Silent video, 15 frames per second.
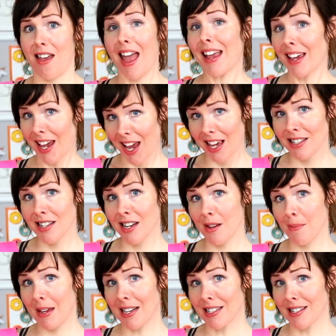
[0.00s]
In case you
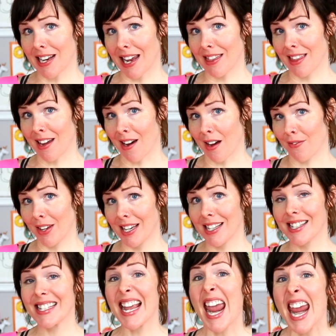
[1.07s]
need me to state the
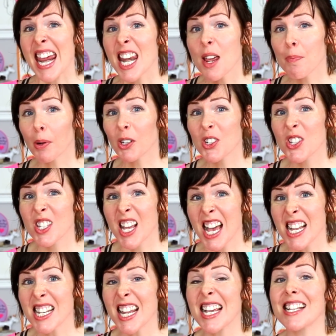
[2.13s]
obvious,
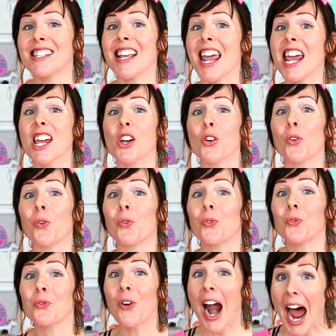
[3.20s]
80% is a
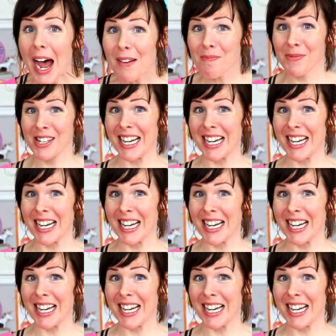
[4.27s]
crap